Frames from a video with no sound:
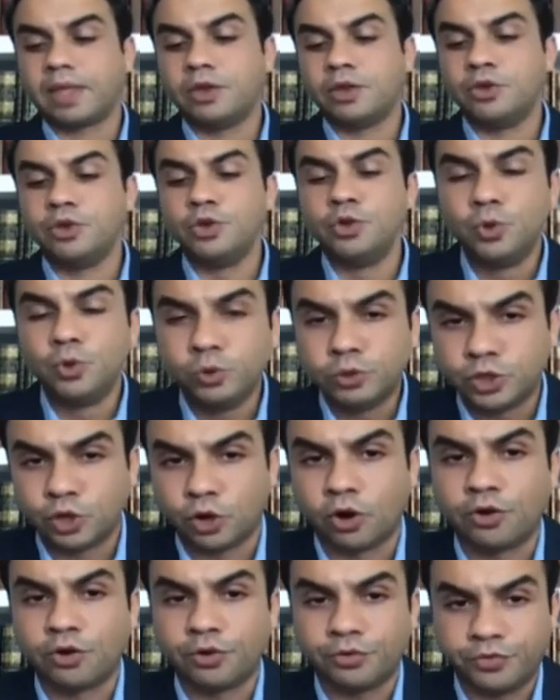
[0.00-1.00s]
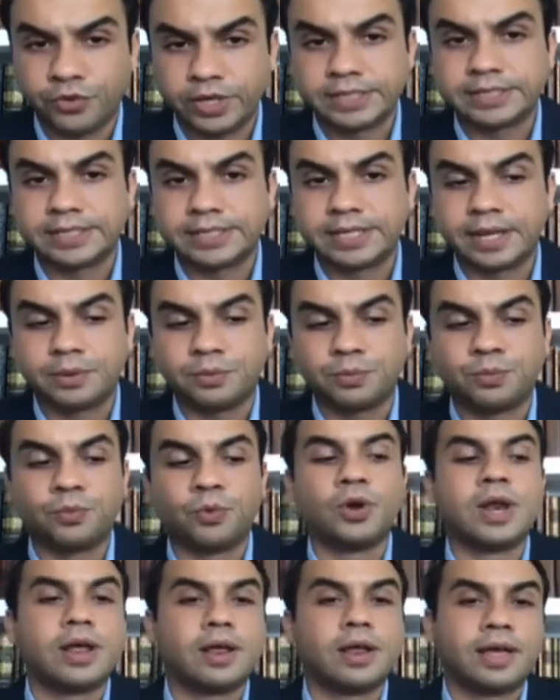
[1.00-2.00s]
new geographies that
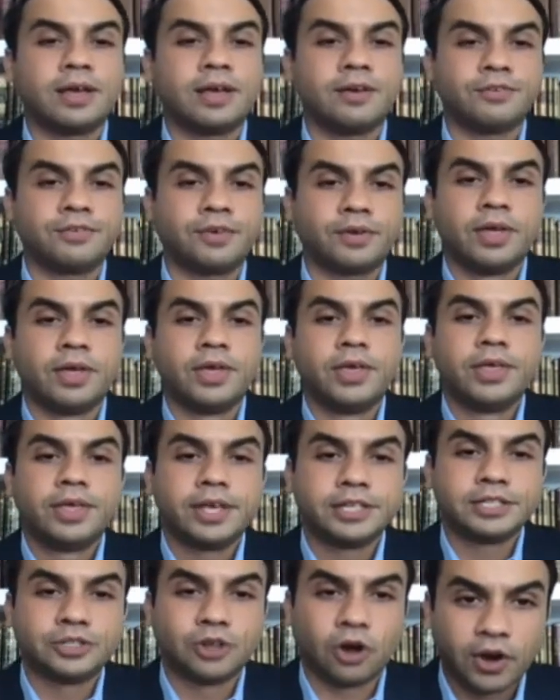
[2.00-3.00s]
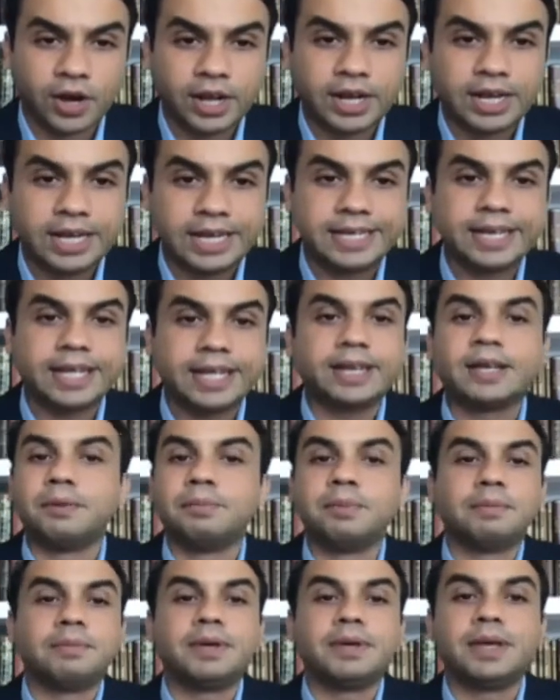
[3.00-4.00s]
would have historically taken
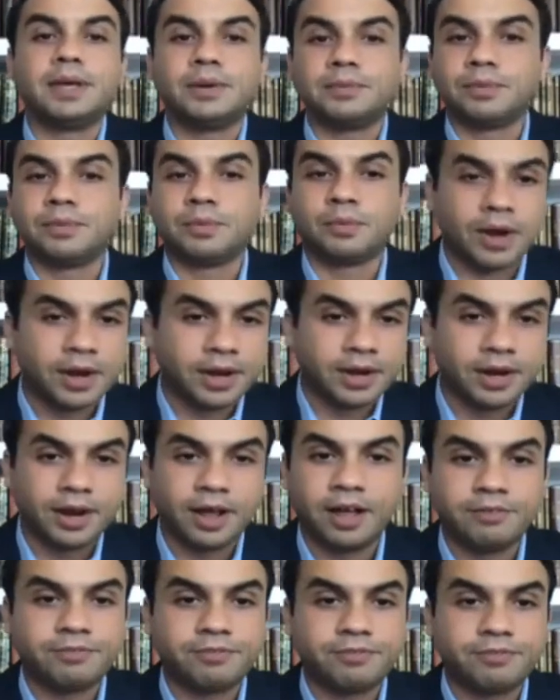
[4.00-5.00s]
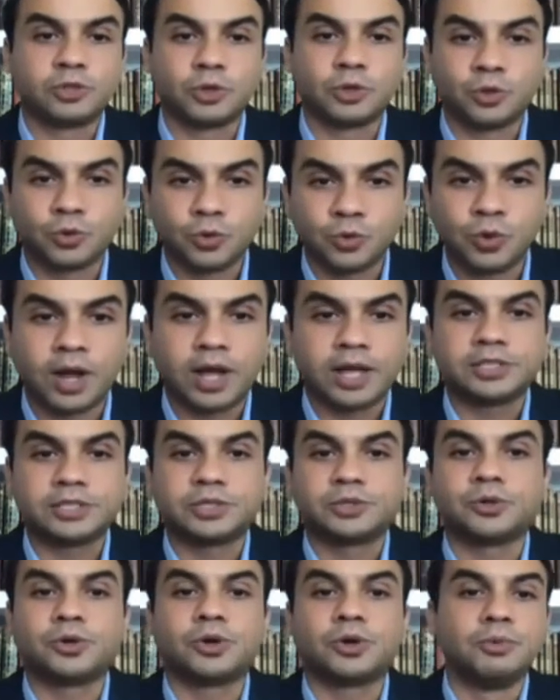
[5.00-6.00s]
maybe 1.5 hours or 2 hours
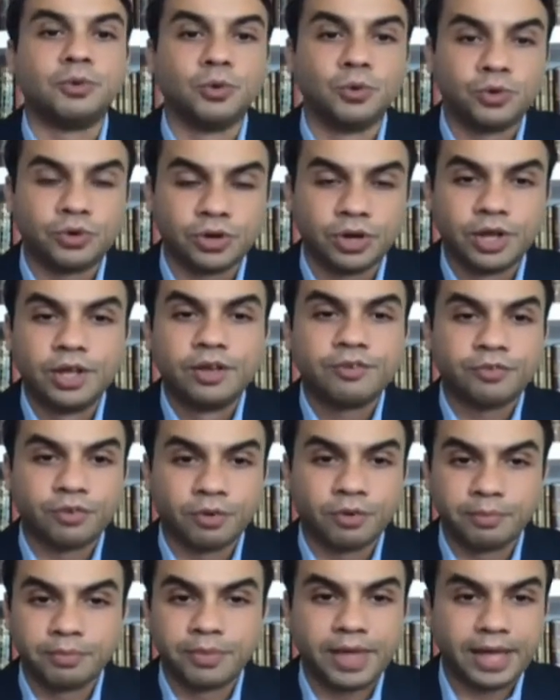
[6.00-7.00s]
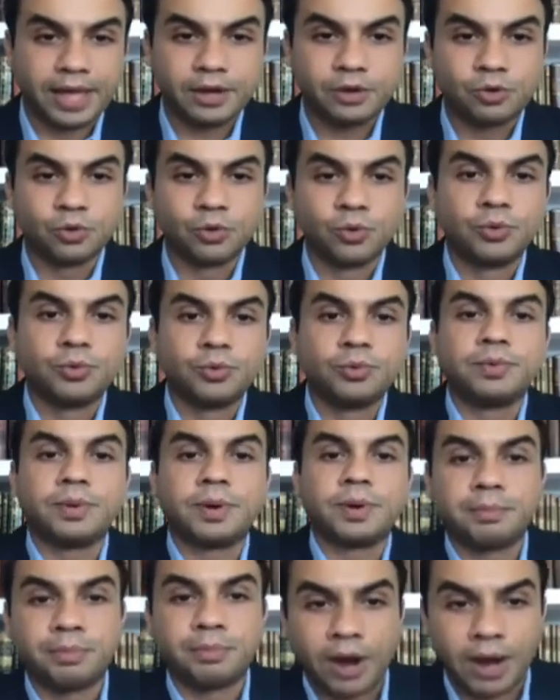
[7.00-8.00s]
to commute from there to
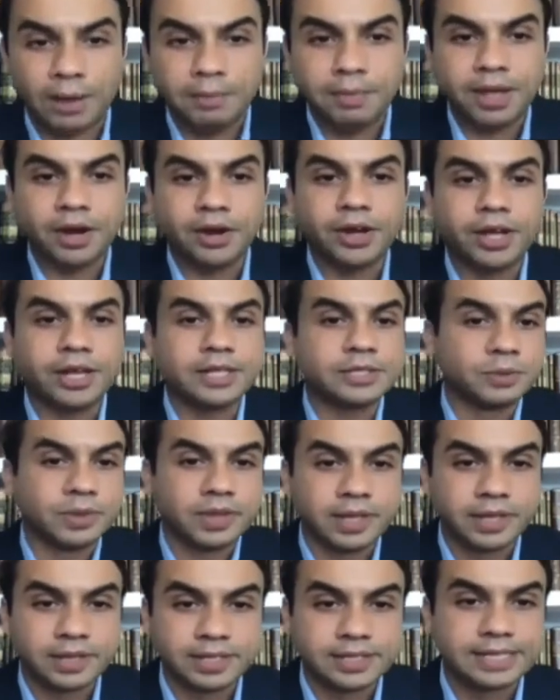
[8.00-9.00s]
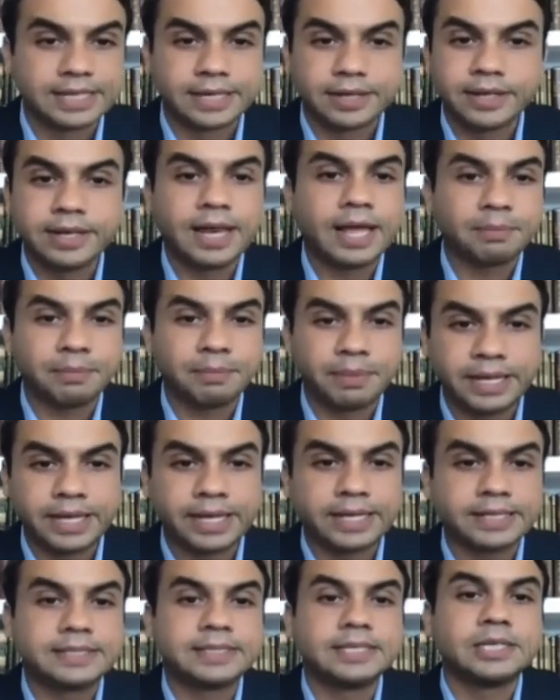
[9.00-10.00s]
prime areas within the city like
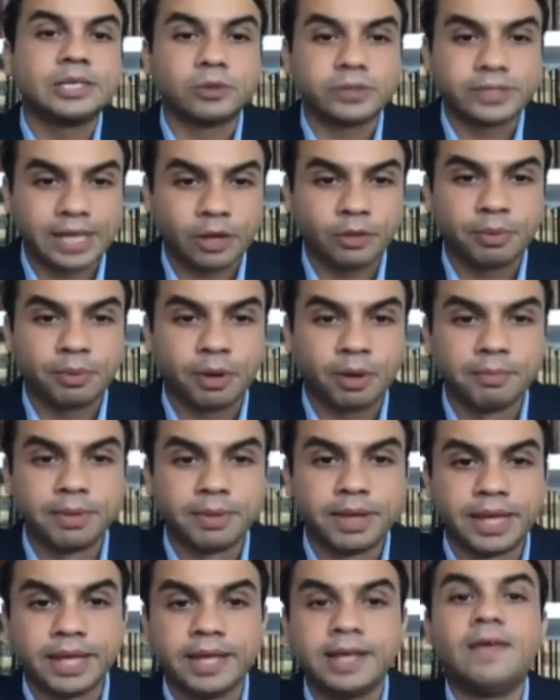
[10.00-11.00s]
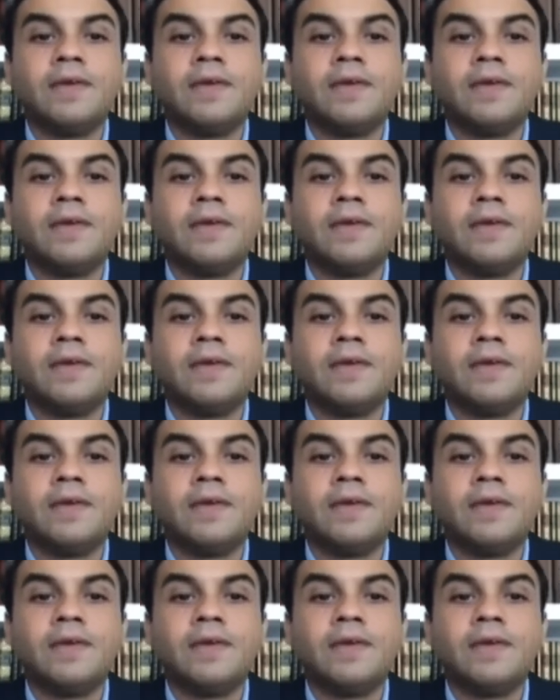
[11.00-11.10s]
BKC or South Bombay,